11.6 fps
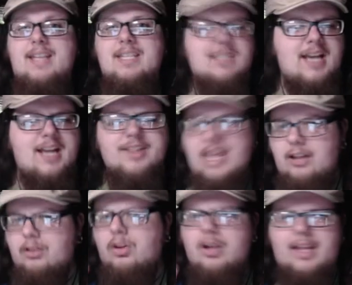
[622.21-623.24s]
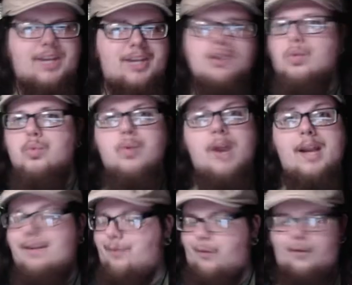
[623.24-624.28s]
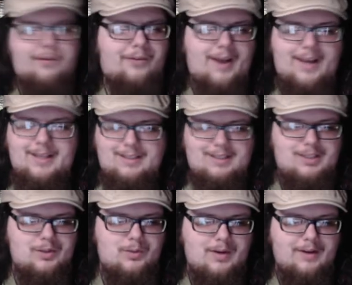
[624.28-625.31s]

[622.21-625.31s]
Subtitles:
he's got that look like he's ready for a fight. He's ready